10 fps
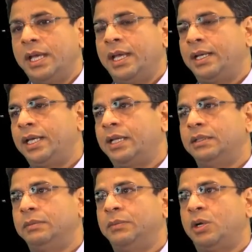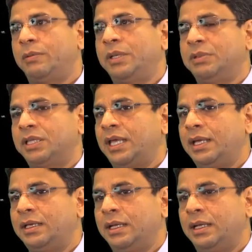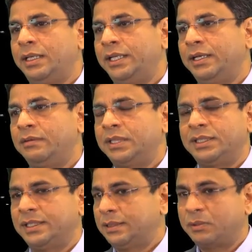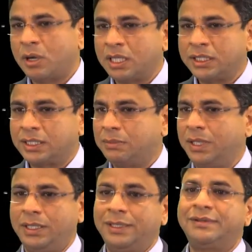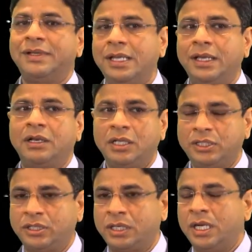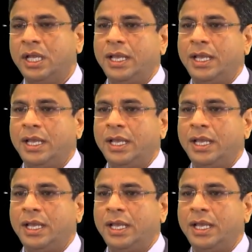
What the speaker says: And again, a lot of people think data governance is a project, but it's really a culture,